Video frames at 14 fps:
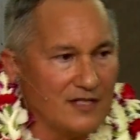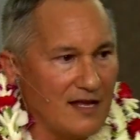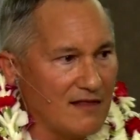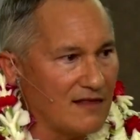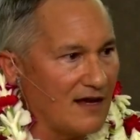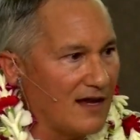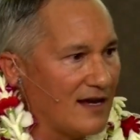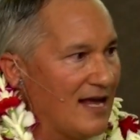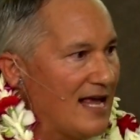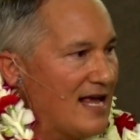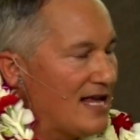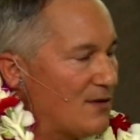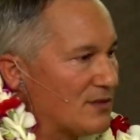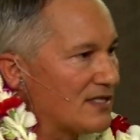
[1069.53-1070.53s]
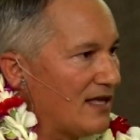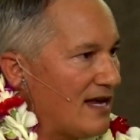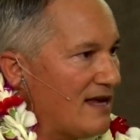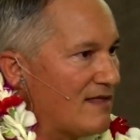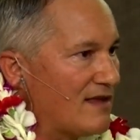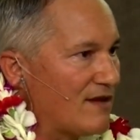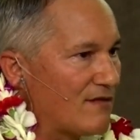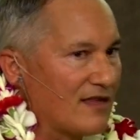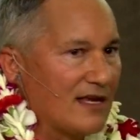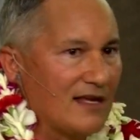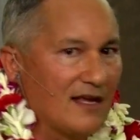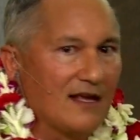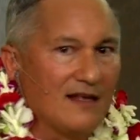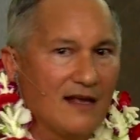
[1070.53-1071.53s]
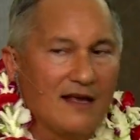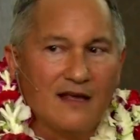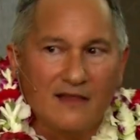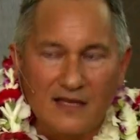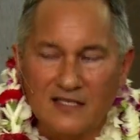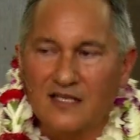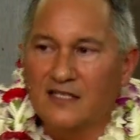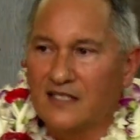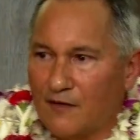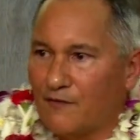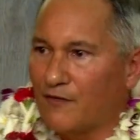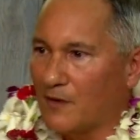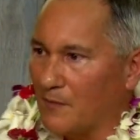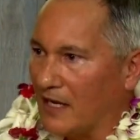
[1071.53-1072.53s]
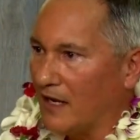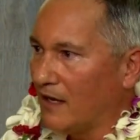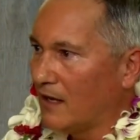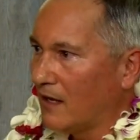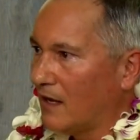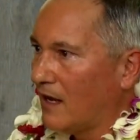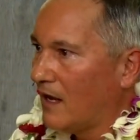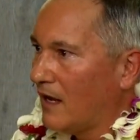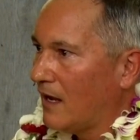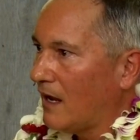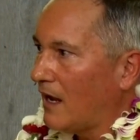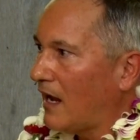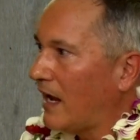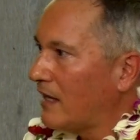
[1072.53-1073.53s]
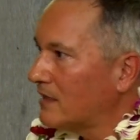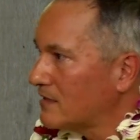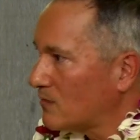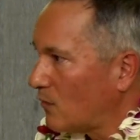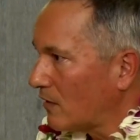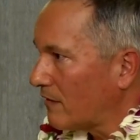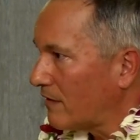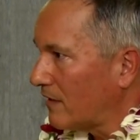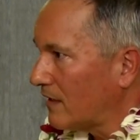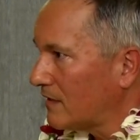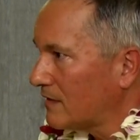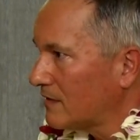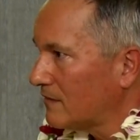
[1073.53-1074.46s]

He thought he was laying there thinking, this is it for me, and it's worth it.